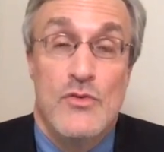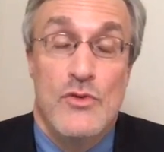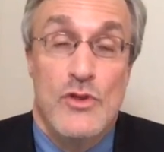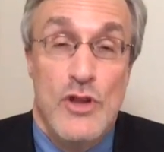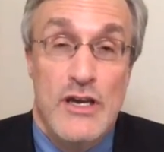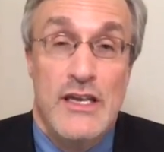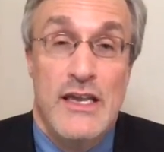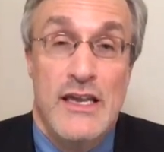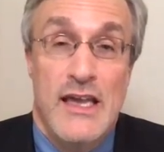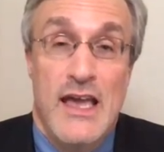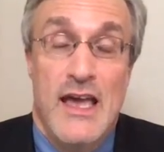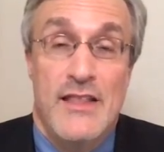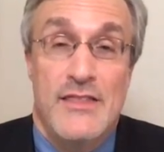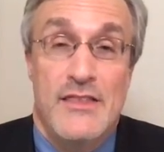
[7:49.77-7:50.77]
looking
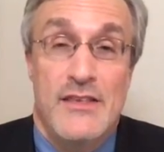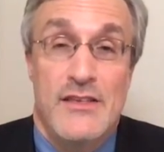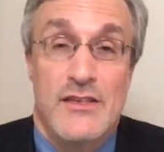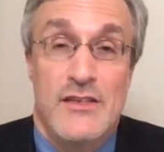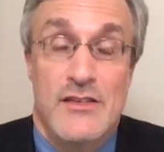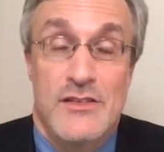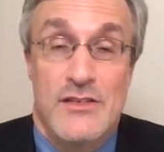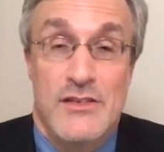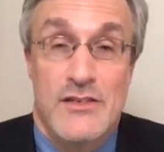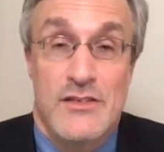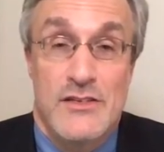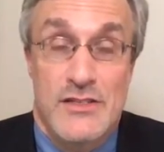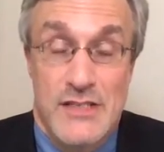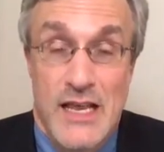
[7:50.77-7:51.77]
at the
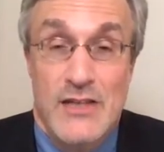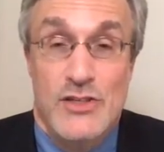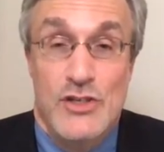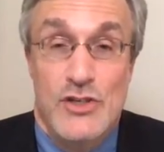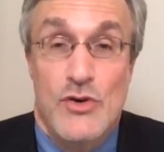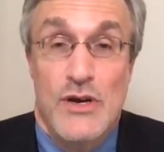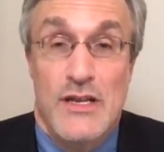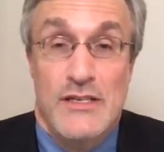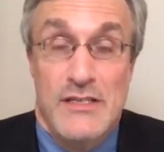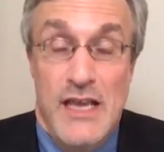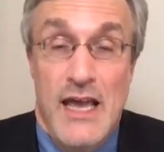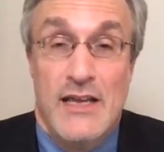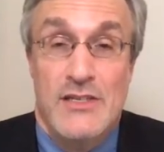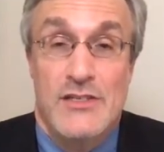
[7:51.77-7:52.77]
statutory
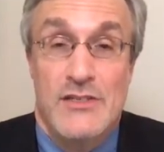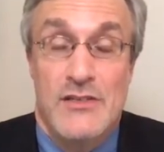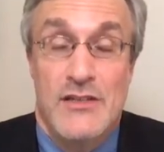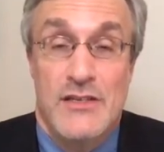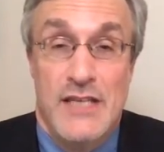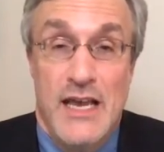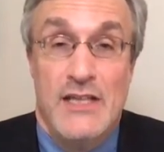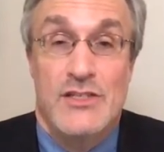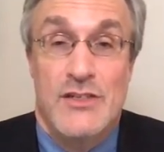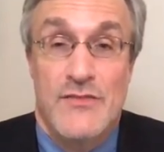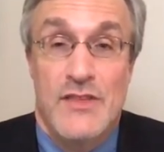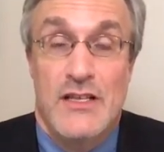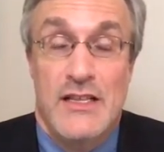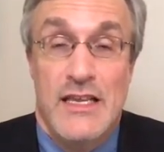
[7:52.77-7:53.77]
text, the text
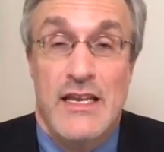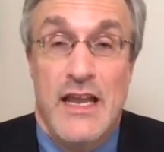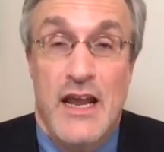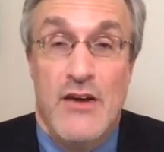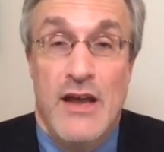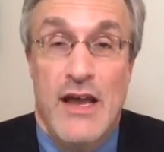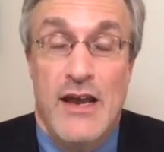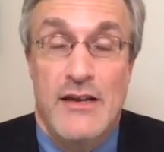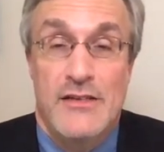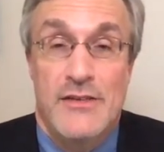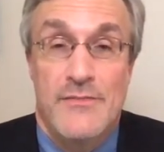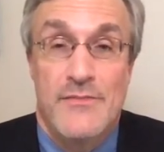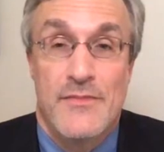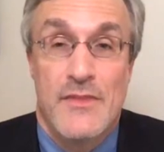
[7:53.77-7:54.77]
of the Clean Air Act.
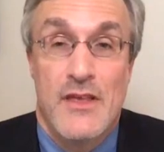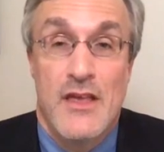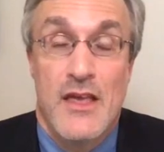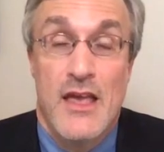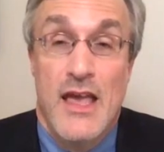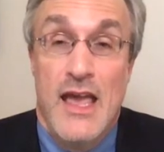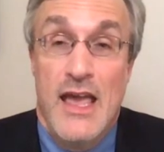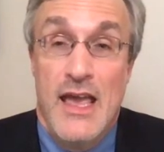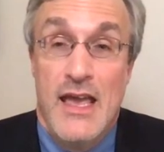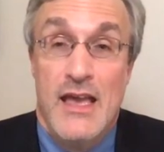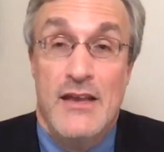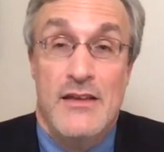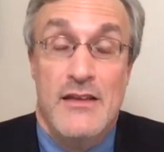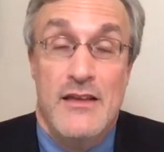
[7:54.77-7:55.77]

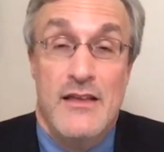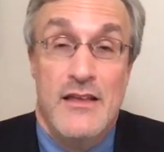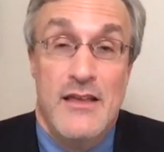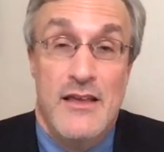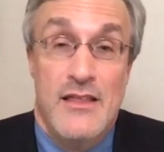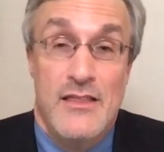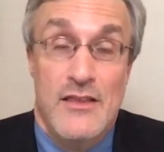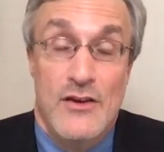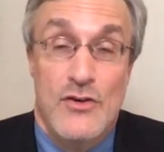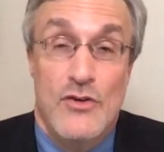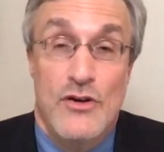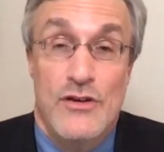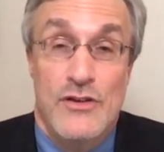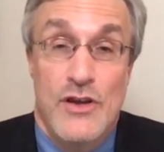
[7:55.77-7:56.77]
And the
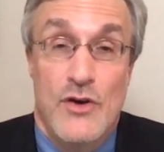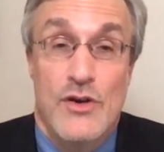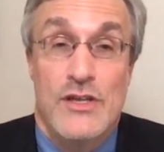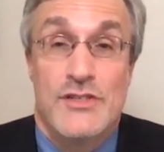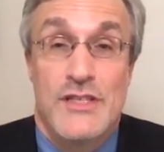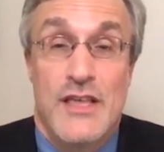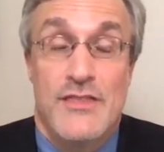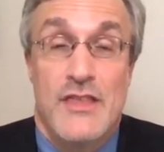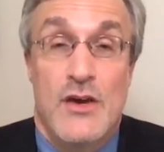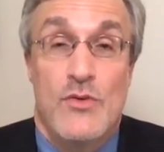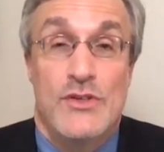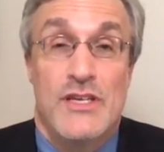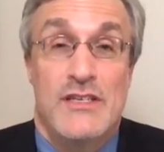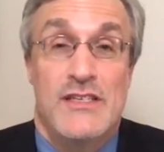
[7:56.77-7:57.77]
court noticed that there
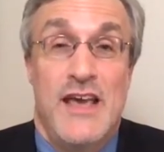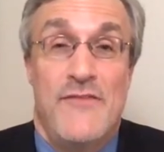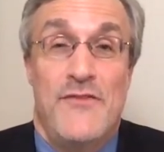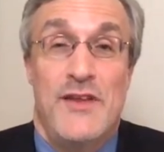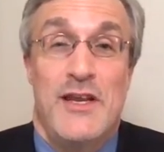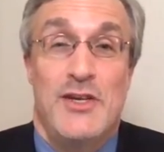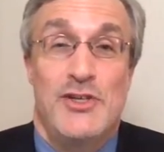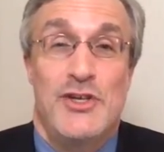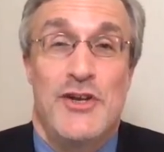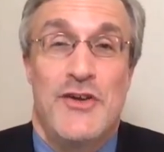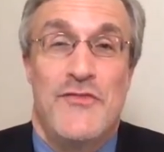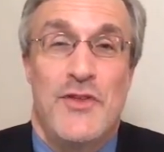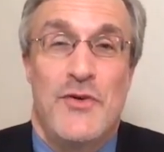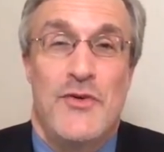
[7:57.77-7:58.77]
was a definition
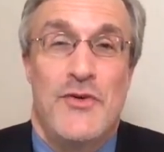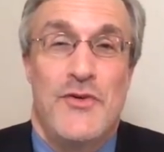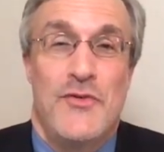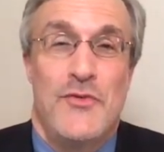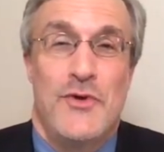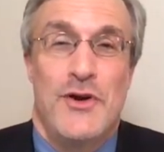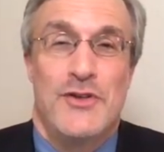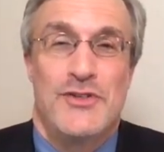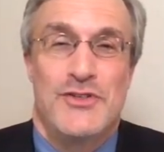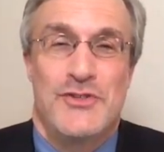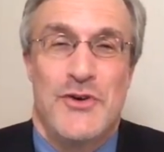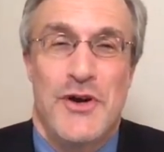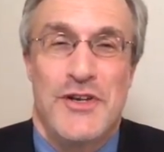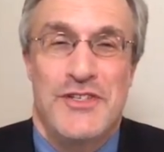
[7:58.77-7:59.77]
of the word
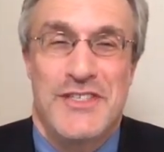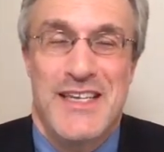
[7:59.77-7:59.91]
source